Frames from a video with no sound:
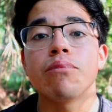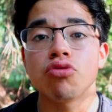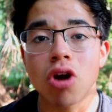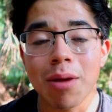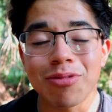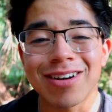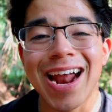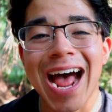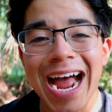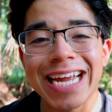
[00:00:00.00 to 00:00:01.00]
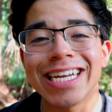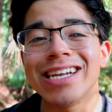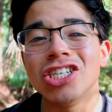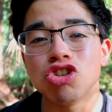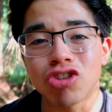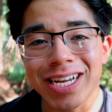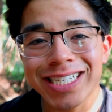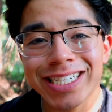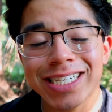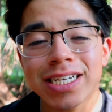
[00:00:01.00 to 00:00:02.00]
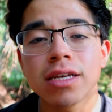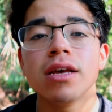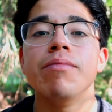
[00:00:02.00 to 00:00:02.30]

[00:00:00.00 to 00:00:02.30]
proper hydration,